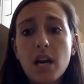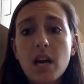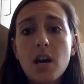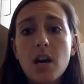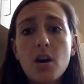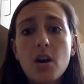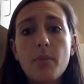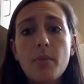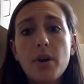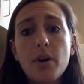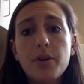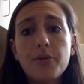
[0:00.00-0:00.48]

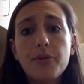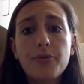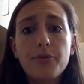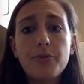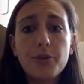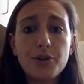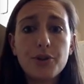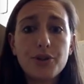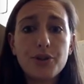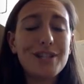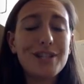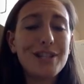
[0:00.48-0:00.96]

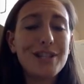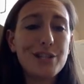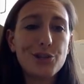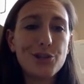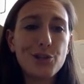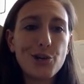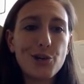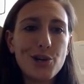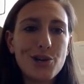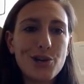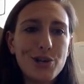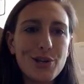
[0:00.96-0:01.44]
Unfortunately, these
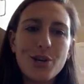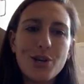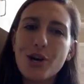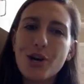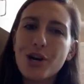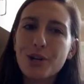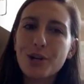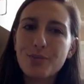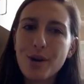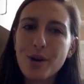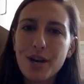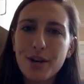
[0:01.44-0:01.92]
are the
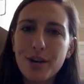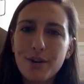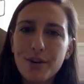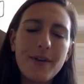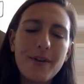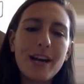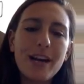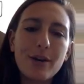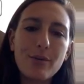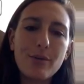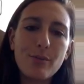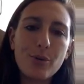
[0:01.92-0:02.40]

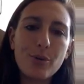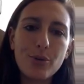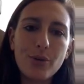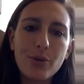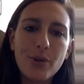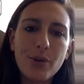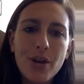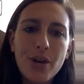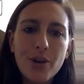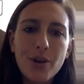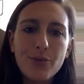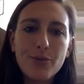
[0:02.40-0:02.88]

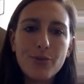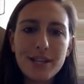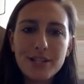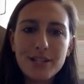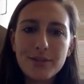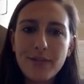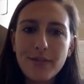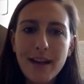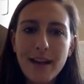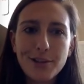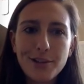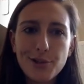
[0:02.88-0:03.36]
non-modifiable
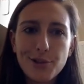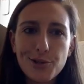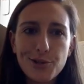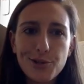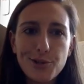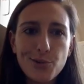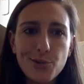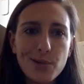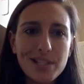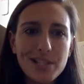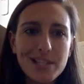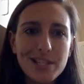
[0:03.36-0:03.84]
risk factors,
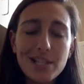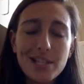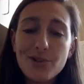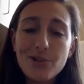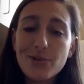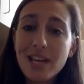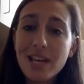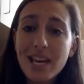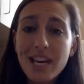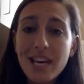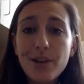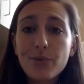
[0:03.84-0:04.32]
the ones that
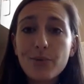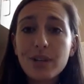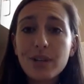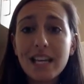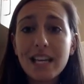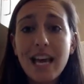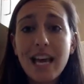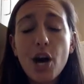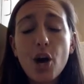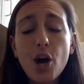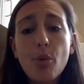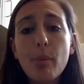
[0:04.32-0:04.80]
you can't
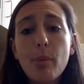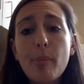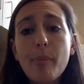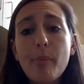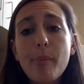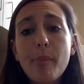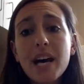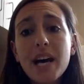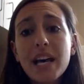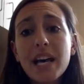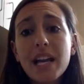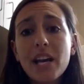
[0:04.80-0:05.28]
really help.
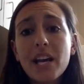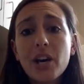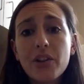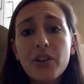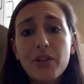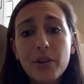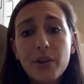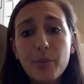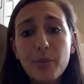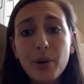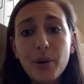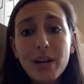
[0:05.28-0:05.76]
But
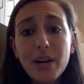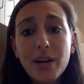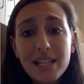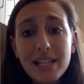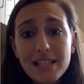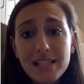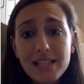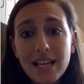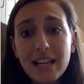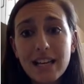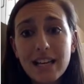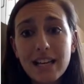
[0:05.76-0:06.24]
on the bright
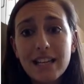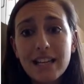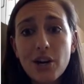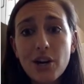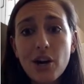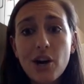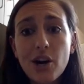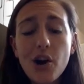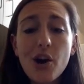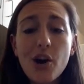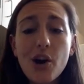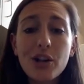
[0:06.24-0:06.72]
side, there
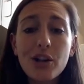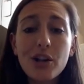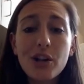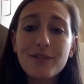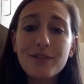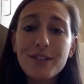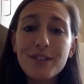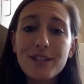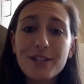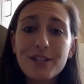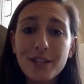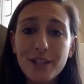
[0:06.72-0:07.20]
are all of
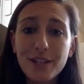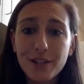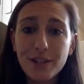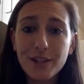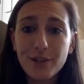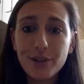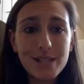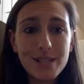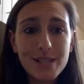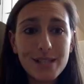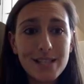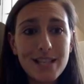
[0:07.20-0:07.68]
these
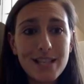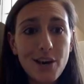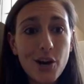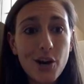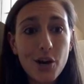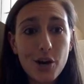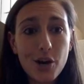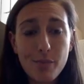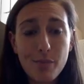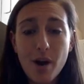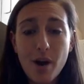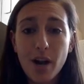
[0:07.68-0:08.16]
other ones that
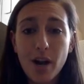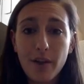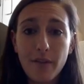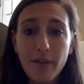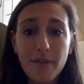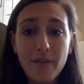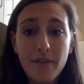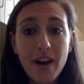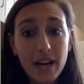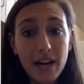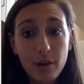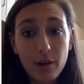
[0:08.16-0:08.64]
are
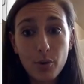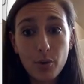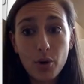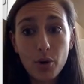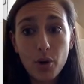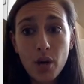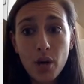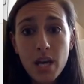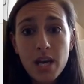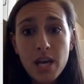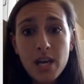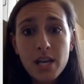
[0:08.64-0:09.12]

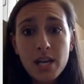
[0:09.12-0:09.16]
modifiable.